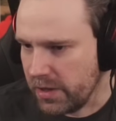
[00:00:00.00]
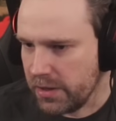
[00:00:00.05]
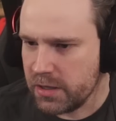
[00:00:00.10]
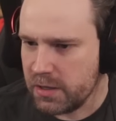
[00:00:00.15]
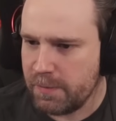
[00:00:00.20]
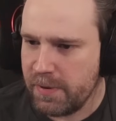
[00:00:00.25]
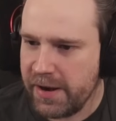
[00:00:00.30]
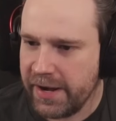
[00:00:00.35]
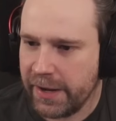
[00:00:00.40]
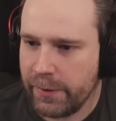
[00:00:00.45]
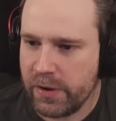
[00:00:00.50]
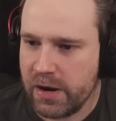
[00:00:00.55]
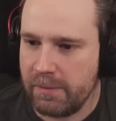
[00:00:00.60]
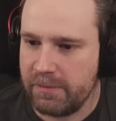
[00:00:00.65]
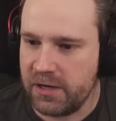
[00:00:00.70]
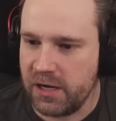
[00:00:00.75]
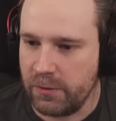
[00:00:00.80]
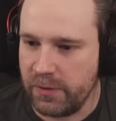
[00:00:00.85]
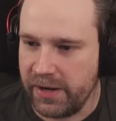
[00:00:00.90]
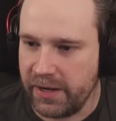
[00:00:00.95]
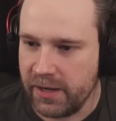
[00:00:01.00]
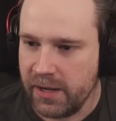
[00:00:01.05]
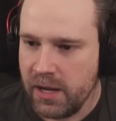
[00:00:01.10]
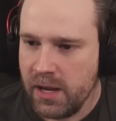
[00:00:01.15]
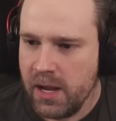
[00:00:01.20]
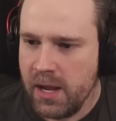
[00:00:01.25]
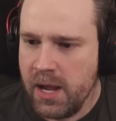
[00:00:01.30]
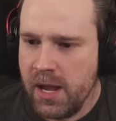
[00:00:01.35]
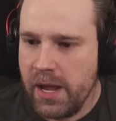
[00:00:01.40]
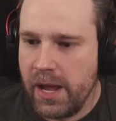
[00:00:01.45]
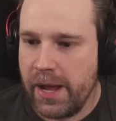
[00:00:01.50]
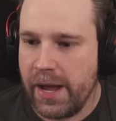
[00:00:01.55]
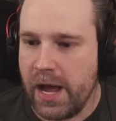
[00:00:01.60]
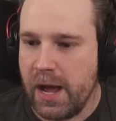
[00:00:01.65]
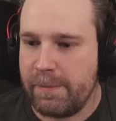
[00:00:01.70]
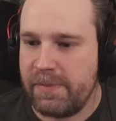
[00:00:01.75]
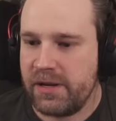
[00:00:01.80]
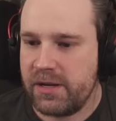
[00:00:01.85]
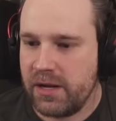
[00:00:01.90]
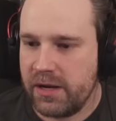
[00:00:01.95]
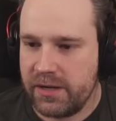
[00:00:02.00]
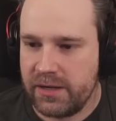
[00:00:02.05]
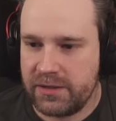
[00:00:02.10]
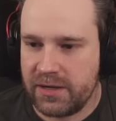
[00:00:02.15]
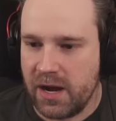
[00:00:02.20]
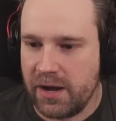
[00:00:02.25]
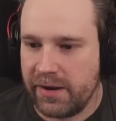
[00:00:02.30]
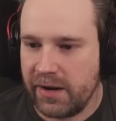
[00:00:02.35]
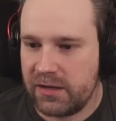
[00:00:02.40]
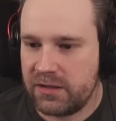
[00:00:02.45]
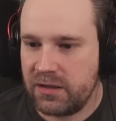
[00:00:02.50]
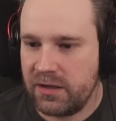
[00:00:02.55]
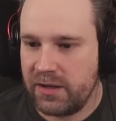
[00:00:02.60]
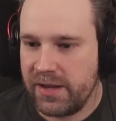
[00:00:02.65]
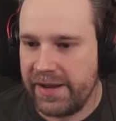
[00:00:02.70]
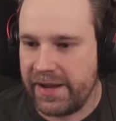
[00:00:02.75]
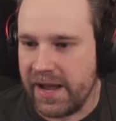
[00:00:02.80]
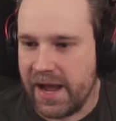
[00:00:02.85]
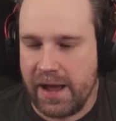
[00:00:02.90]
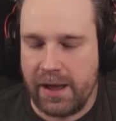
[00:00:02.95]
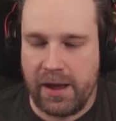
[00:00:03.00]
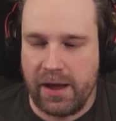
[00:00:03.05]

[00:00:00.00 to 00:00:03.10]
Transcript: depending what I'm doing, because honestly, like,